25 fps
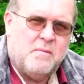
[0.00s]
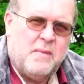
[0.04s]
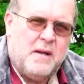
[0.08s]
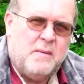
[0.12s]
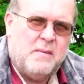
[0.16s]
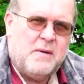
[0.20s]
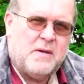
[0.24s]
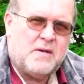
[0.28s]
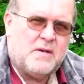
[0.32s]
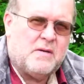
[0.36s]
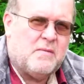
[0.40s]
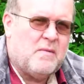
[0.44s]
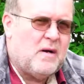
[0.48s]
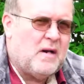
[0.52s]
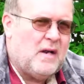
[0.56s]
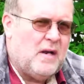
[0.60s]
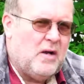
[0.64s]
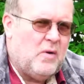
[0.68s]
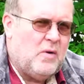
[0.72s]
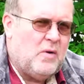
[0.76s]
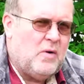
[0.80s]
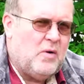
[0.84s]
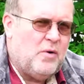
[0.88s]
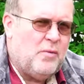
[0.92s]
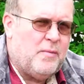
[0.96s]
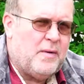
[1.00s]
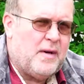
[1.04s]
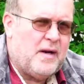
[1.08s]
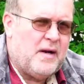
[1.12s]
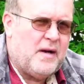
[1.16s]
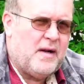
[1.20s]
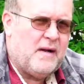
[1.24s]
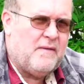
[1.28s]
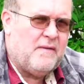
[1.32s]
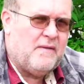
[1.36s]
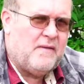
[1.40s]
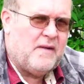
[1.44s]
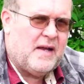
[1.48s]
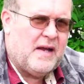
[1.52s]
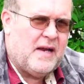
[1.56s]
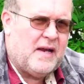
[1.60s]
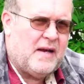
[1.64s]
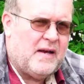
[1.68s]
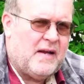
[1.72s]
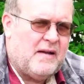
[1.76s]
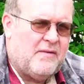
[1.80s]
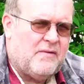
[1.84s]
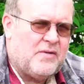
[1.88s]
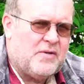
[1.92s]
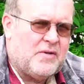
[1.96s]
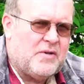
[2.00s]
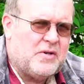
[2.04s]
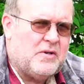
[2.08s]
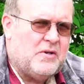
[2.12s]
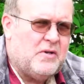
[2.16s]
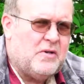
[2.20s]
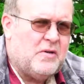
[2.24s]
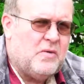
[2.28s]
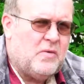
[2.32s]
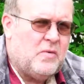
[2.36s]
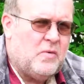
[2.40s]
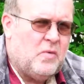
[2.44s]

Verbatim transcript: maybe some low lumen light levels